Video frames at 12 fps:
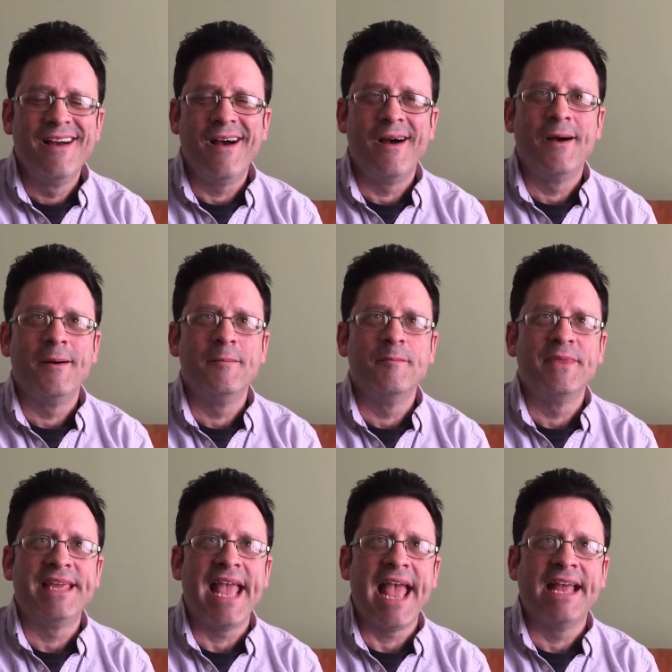
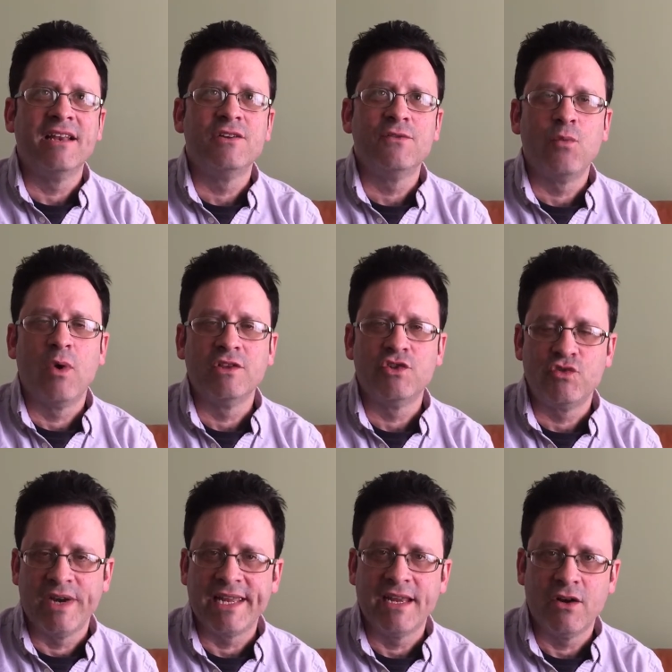The end of one's
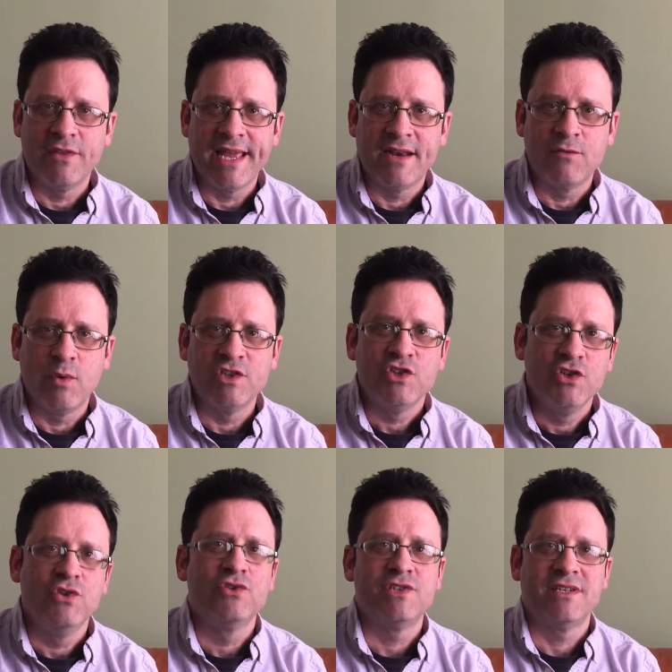drinking or the end of one's
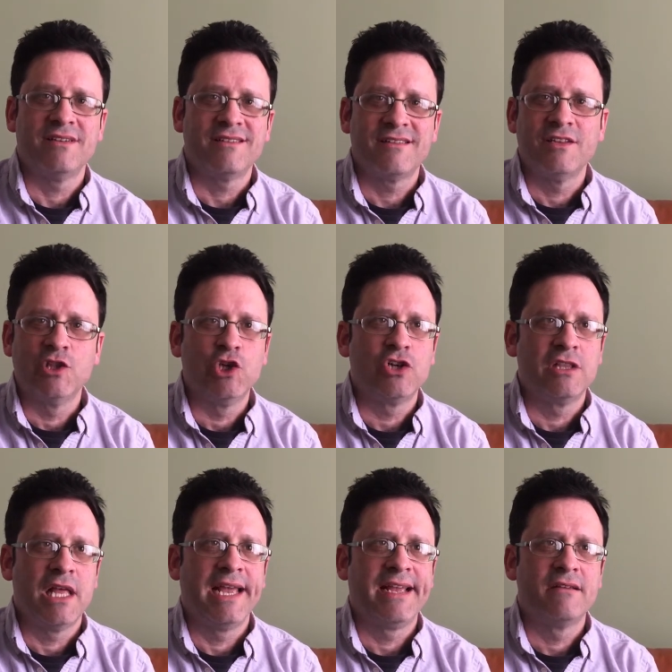using can look
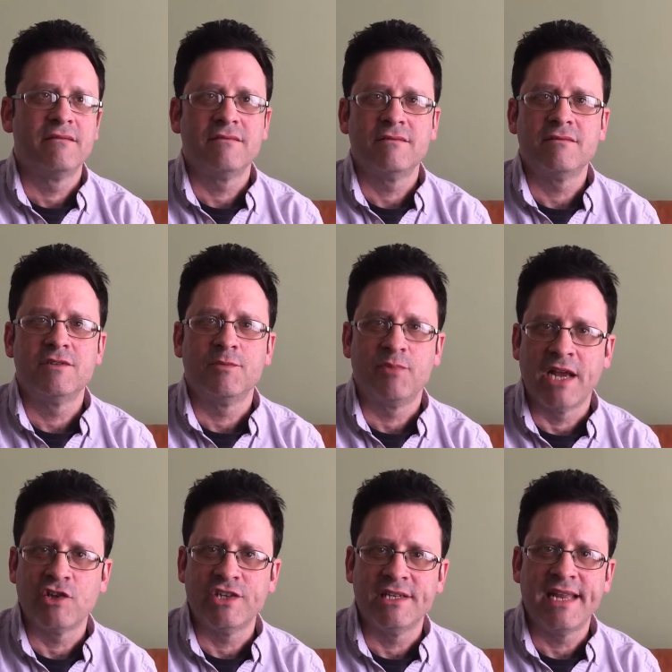like
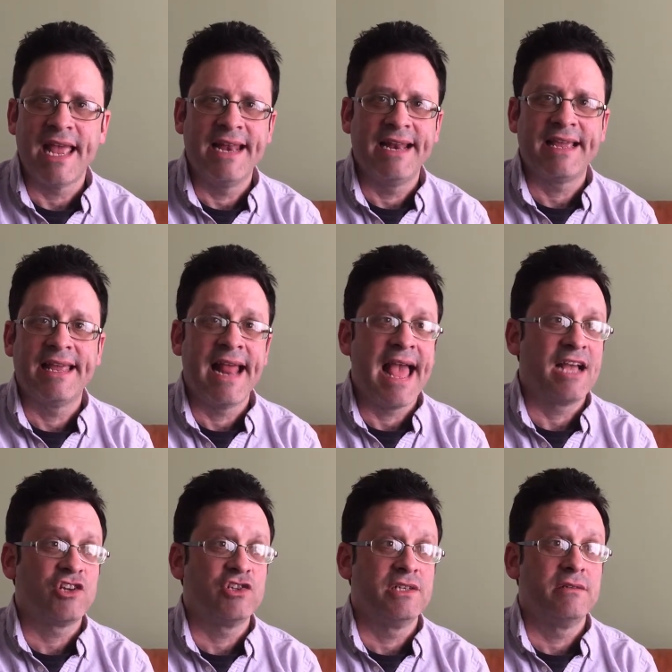depression, and it can
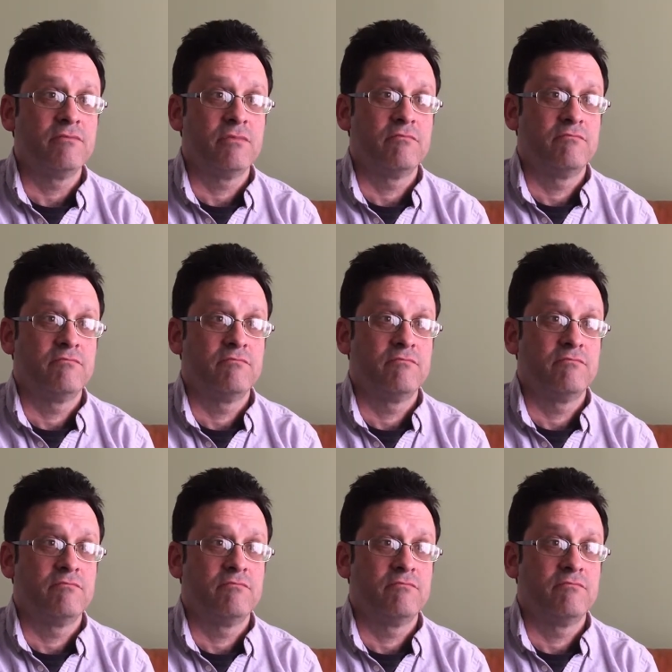actually